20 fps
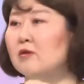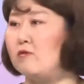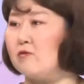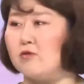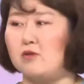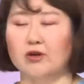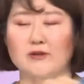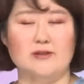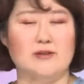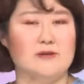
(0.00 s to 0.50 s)

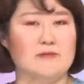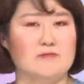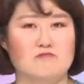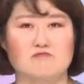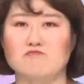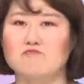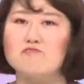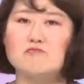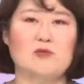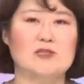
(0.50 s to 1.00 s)
the
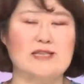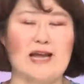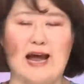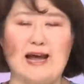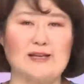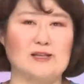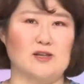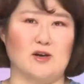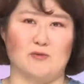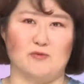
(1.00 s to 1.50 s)

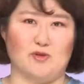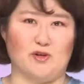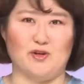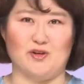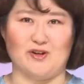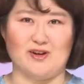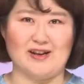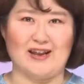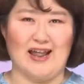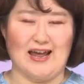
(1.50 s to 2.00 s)
size of your
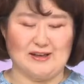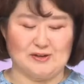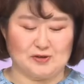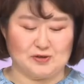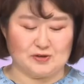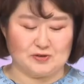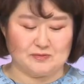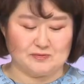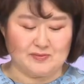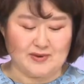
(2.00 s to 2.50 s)

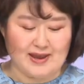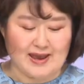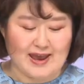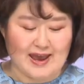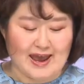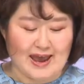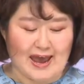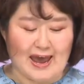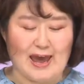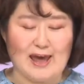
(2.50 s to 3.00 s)
classroom.
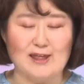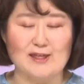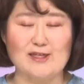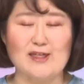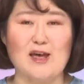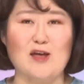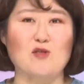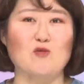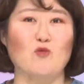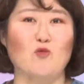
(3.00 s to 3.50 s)
And
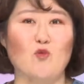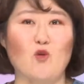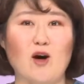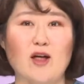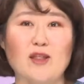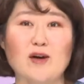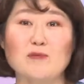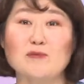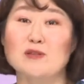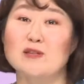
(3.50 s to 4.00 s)
then
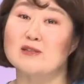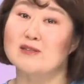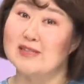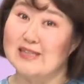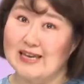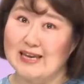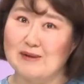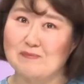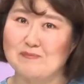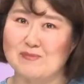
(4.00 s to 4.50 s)
one of the
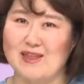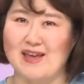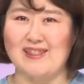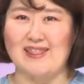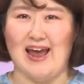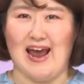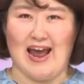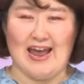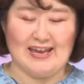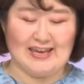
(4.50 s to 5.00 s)
tips that
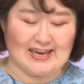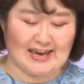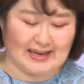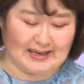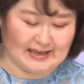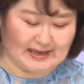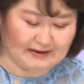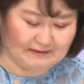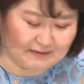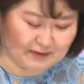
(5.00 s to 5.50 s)
I can
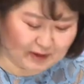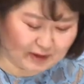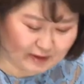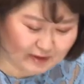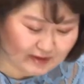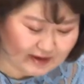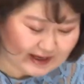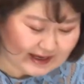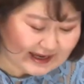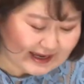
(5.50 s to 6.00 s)
give you
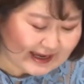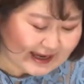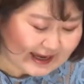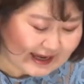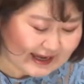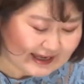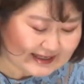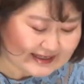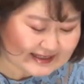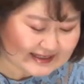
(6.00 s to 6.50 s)

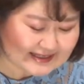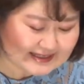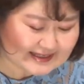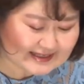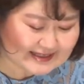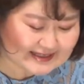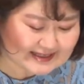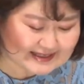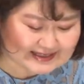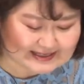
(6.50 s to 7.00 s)

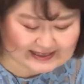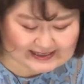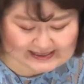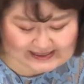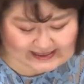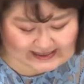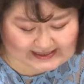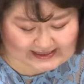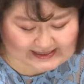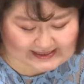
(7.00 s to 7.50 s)
is
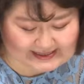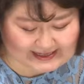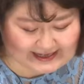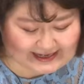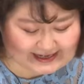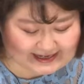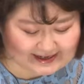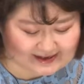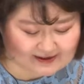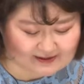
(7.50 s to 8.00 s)
this
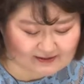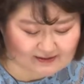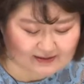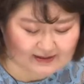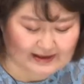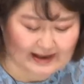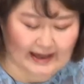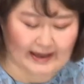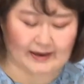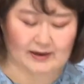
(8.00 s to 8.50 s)
little
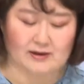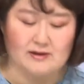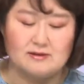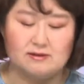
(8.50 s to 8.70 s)
like